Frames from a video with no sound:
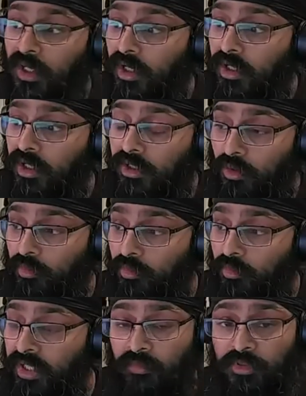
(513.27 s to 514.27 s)
being
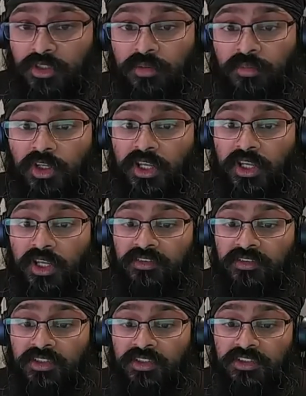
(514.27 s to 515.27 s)
able to communicate
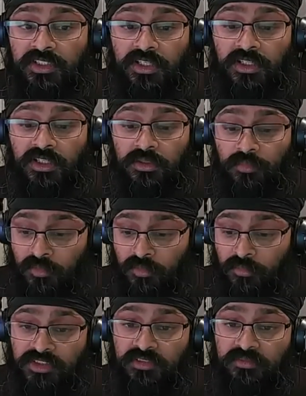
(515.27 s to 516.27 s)
digitally,
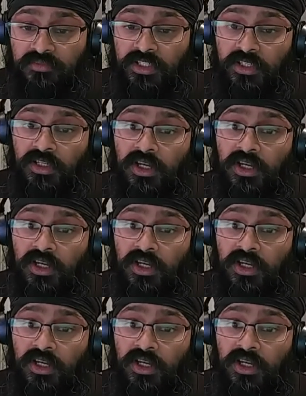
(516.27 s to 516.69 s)
immersively,